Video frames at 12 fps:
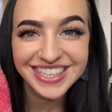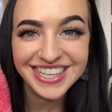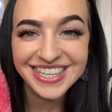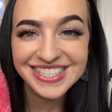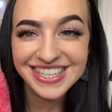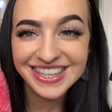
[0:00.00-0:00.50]

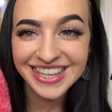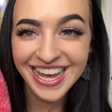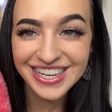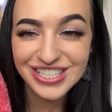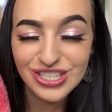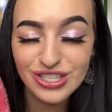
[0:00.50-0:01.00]
Isn't
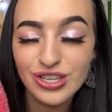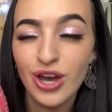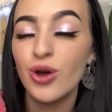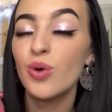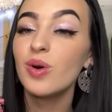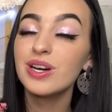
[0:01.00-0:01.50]
that
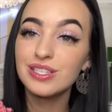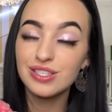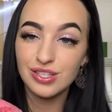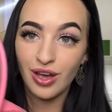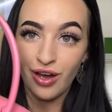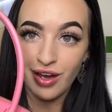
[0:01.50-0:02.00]
so
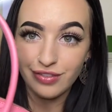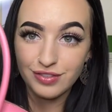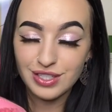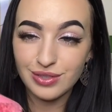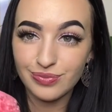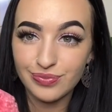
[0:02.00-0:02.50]
soft?